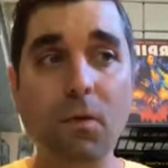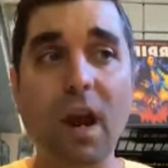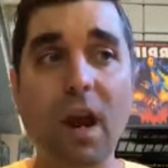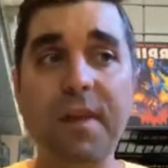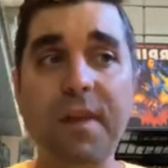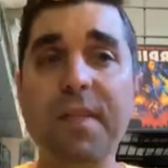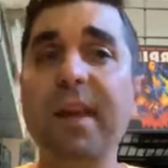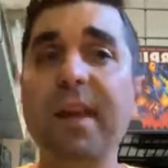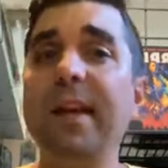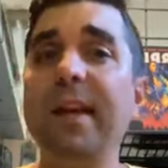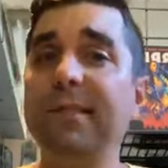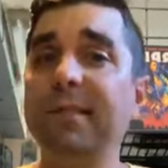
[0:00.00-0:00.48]

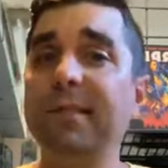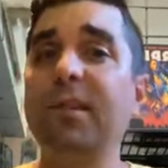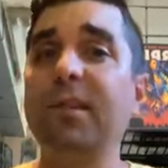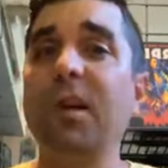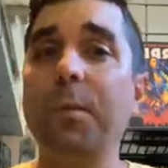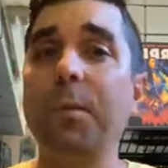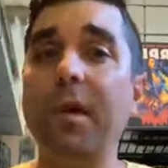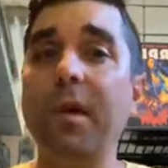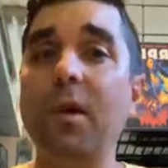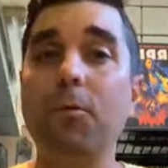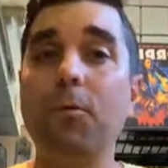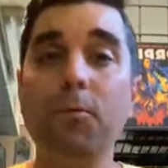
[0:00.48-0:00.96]
I think it's going
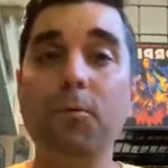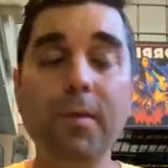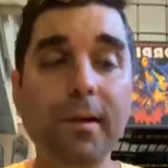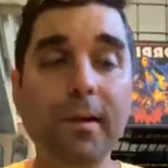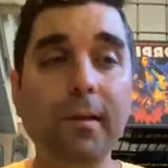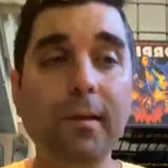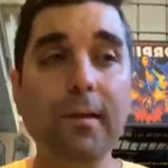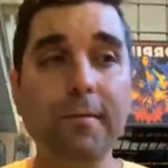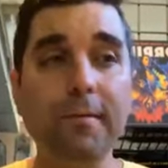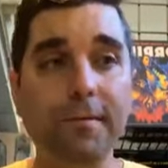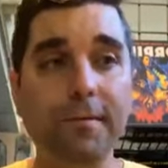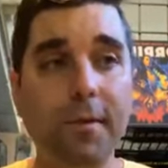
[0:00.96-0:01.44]
to be a
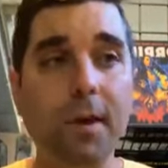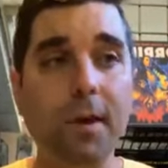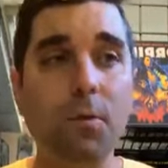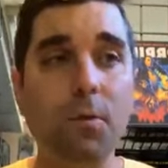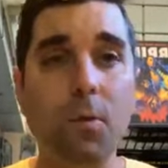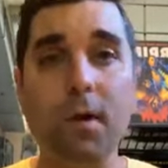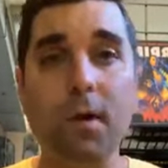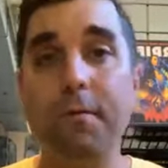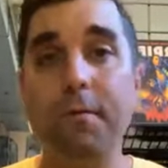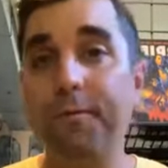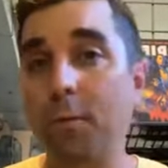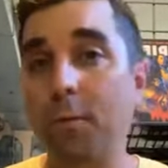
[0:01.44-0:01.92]
really
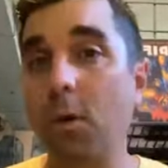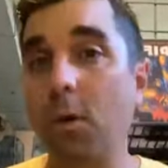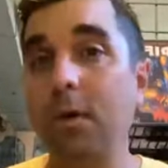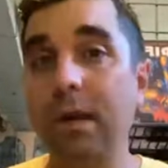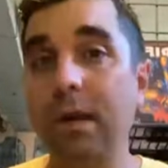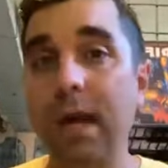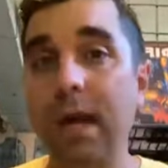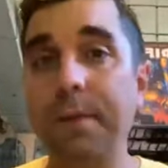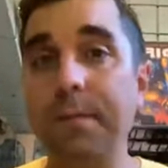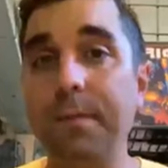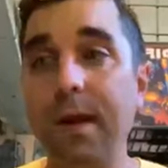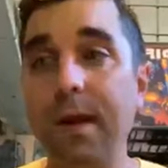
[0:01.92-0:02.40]
fun one for
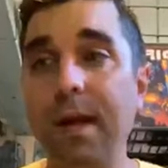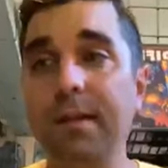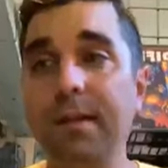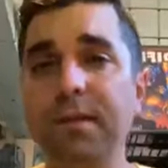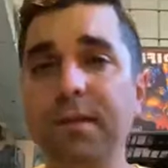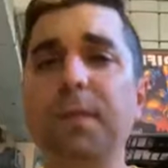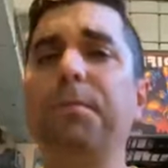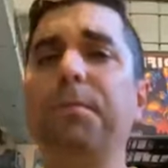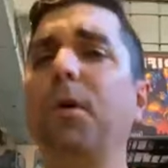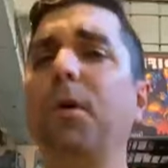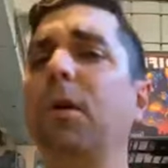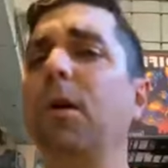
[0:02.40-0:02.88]
game
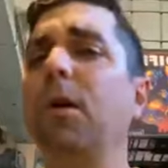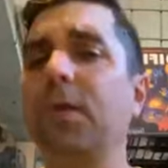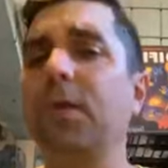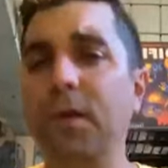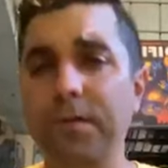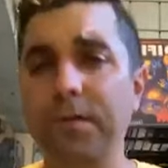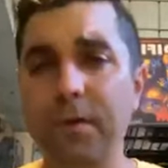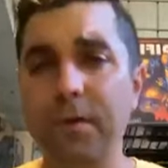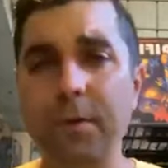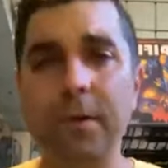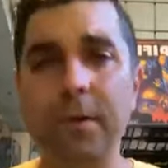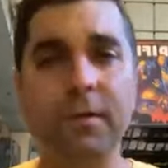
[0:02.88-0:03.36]
nights to pull out
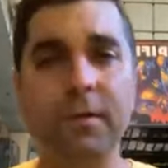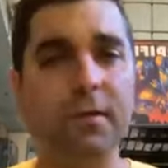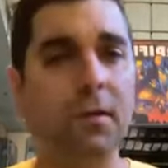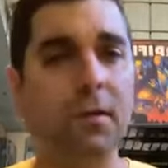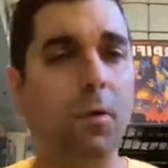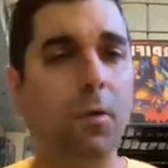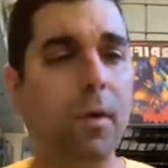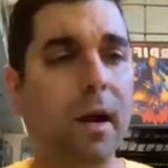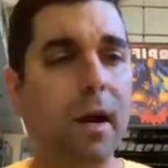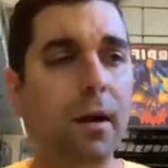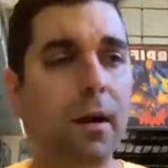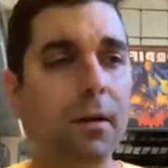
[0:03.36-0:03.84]
every once
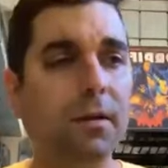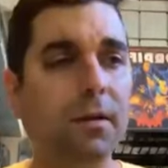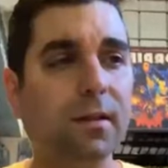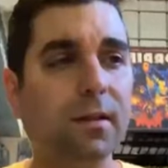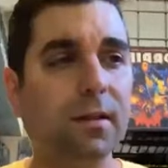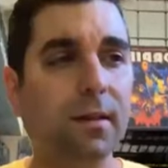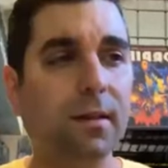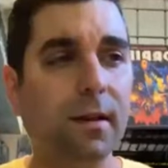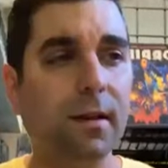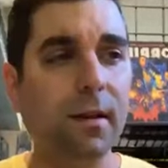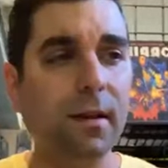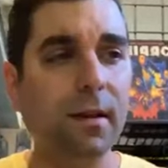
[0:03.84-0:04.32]
in a while
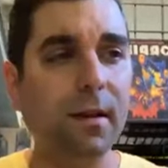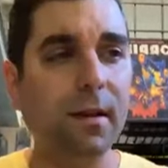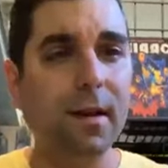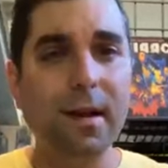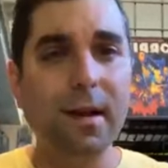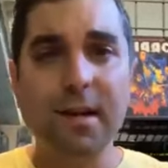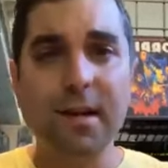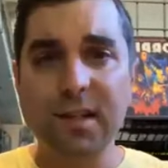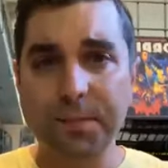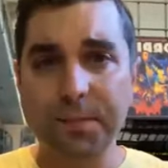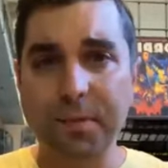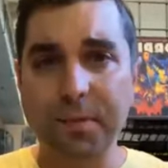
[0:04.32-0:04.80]
to
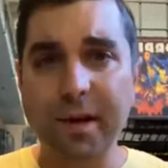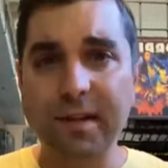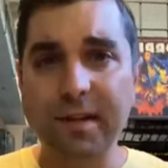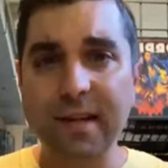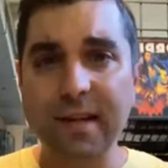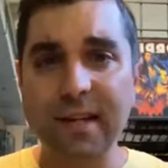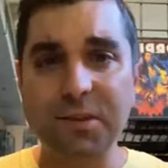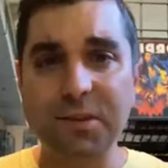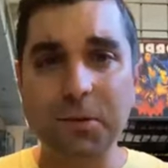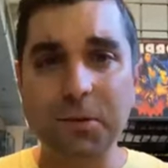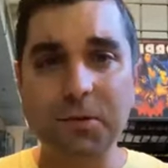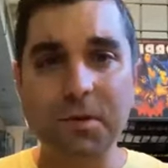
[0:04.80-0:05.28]
play
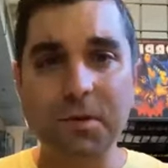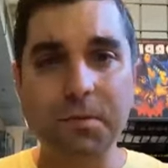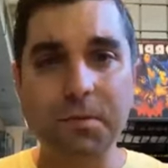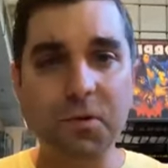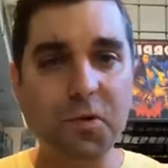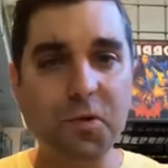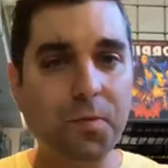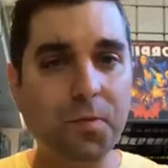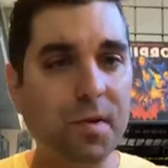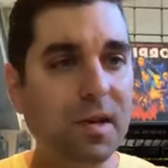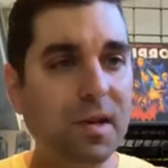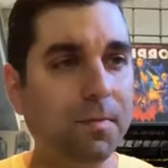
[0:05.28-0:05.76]
test with some
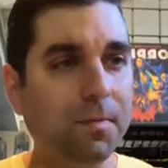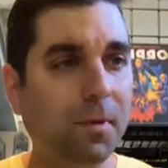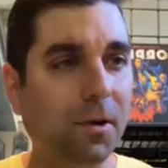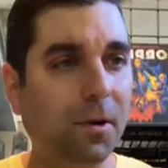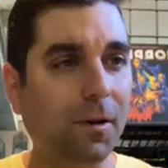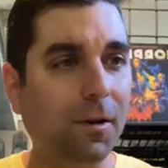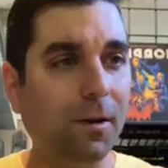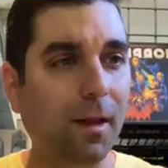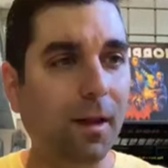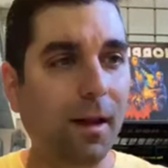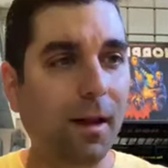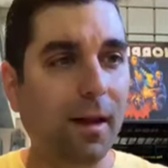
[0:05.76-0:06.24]
new
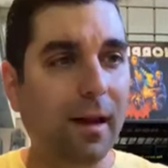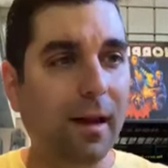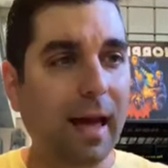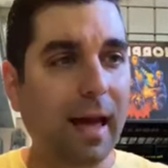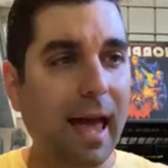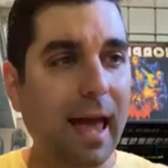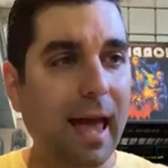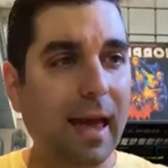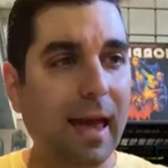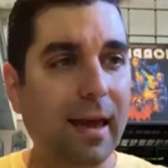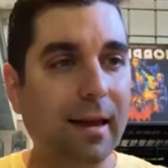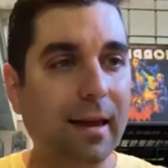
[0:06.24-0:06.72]
people
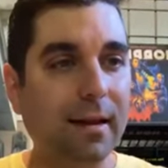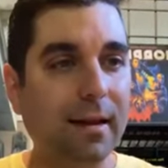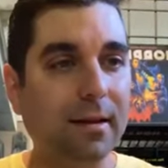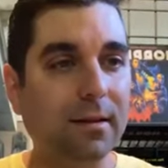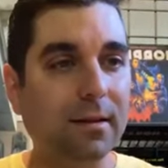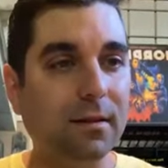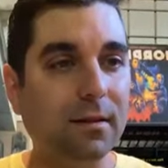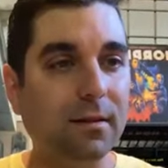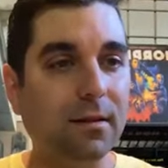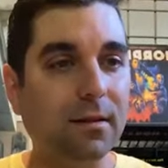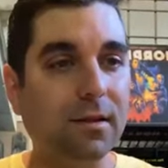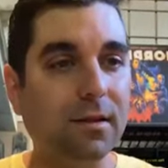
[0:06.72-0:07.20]

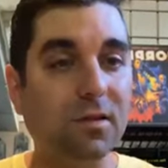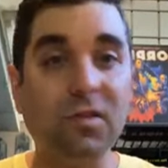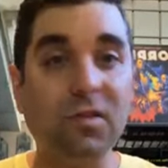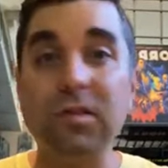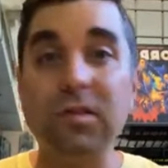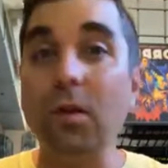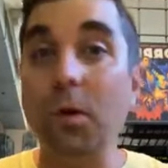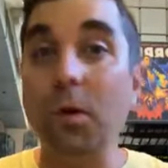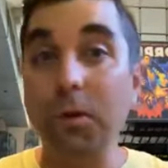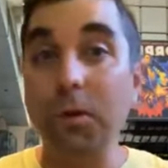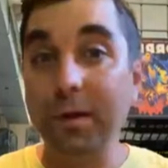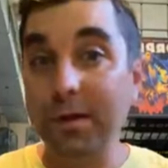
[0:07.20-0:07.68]
and to
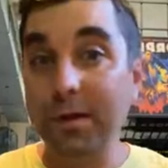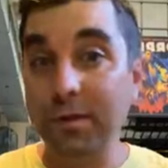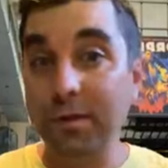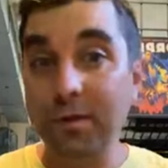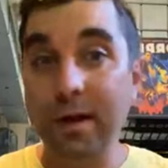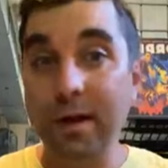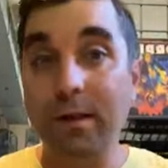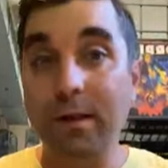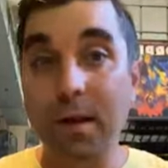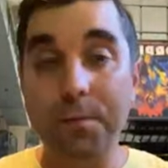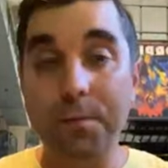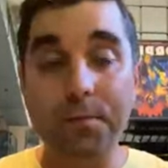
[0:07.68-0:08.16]
slowly
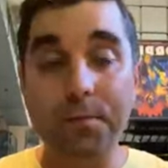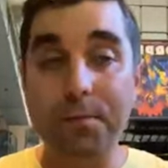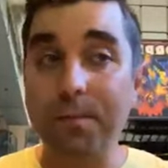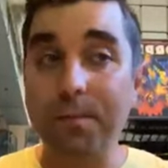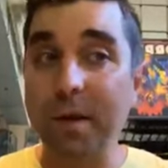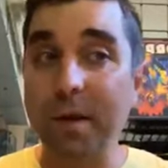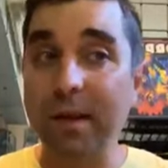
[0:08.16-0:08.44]
develop.